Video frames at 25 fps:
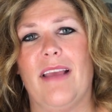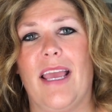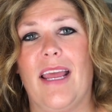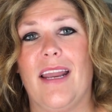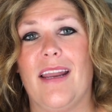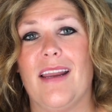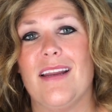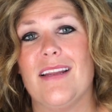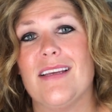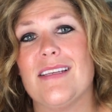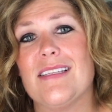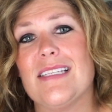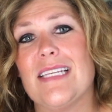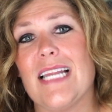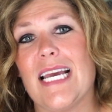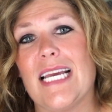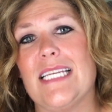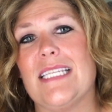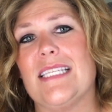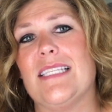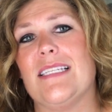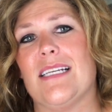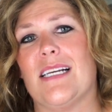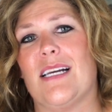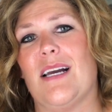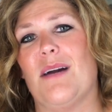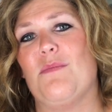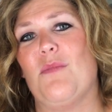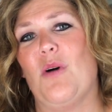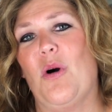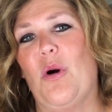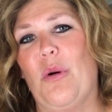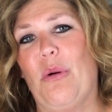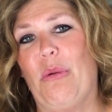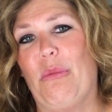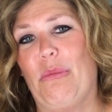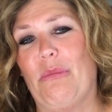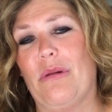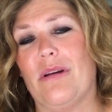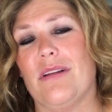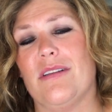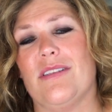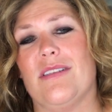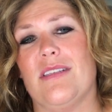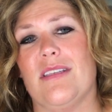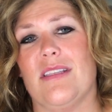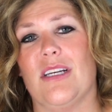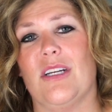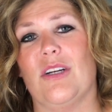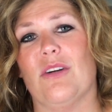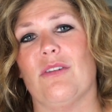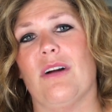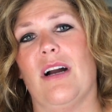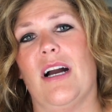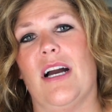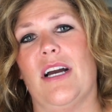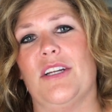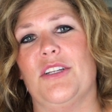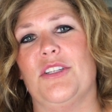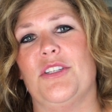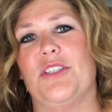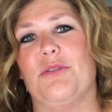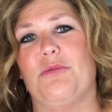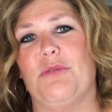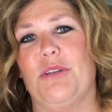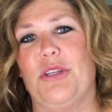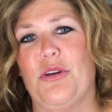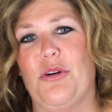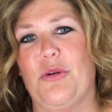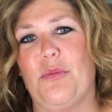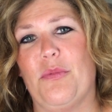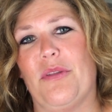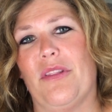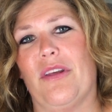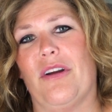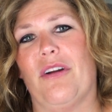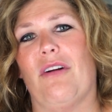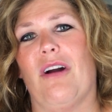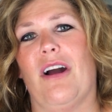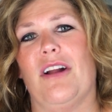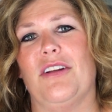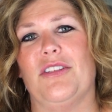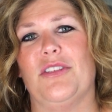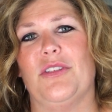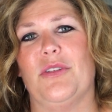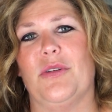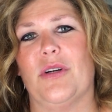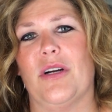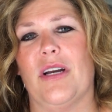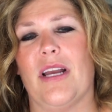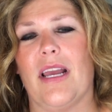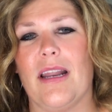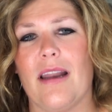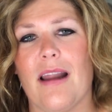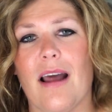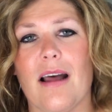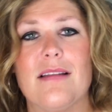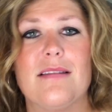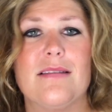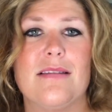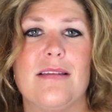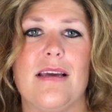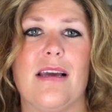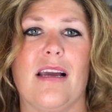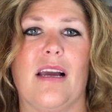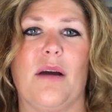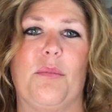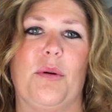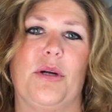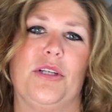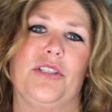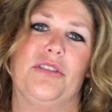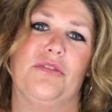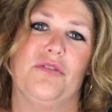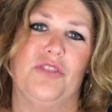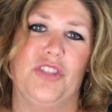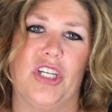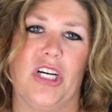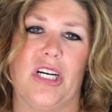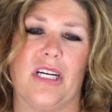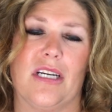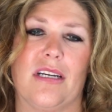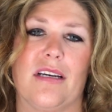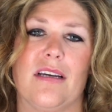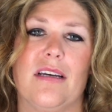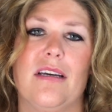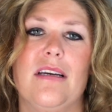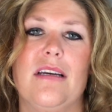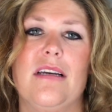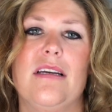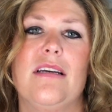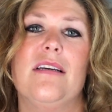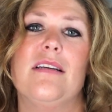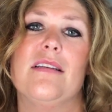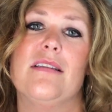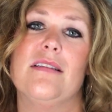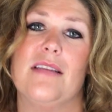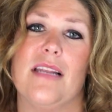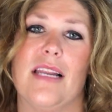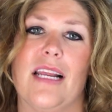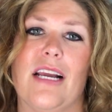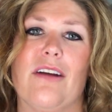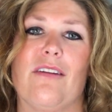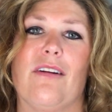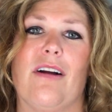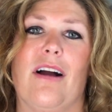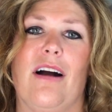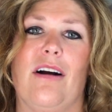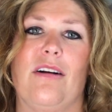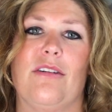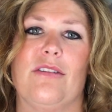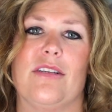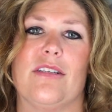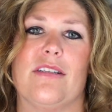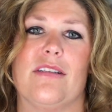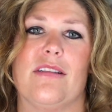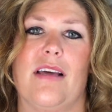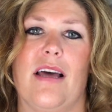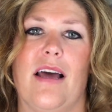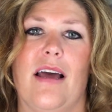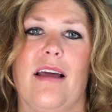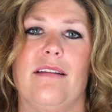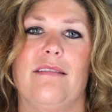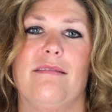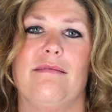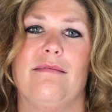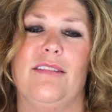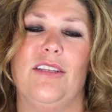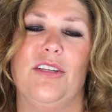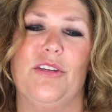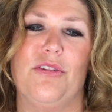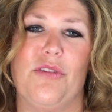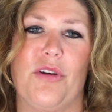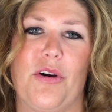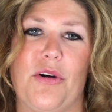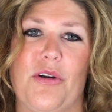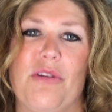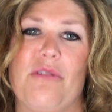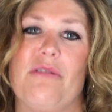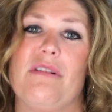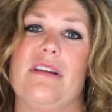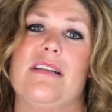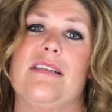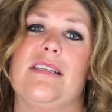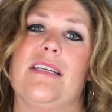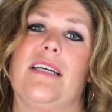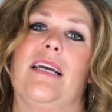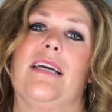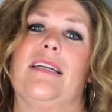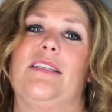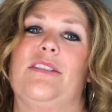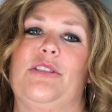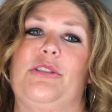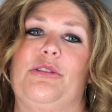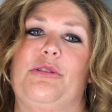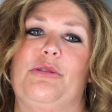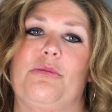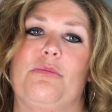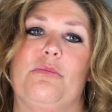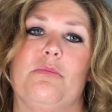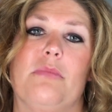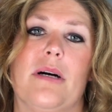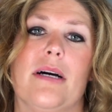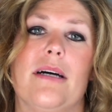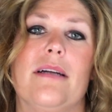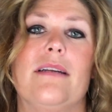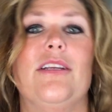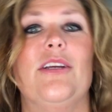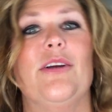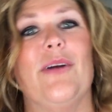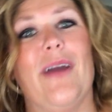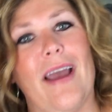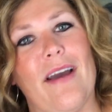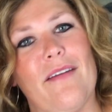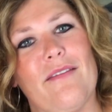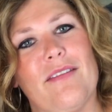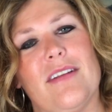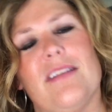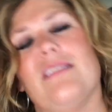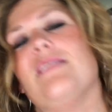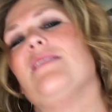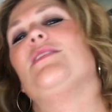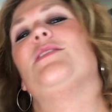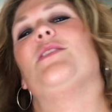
And it is nice to come home to the garage when you open the garage door and not seeing a bunch of junk sitting around that you know you need to get to, but you haven't.